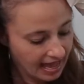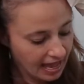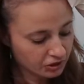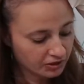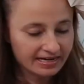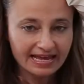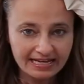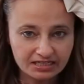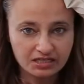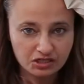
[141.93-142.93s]
And you
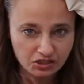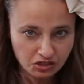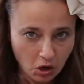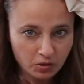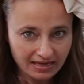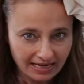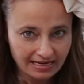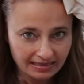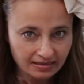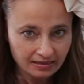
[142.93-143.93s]
need to soak
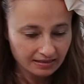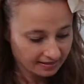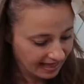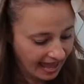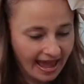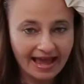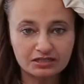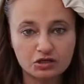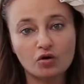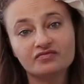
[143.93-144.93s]
in the
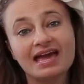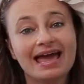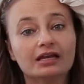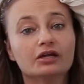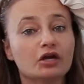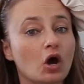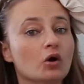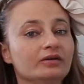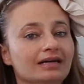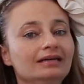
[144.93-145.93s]
head of your
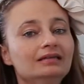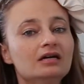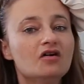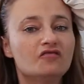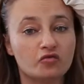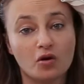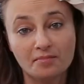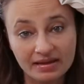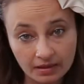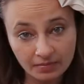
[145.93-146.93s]
heliconia for a
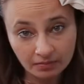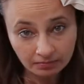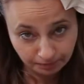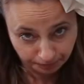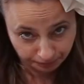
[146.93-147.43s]
minimum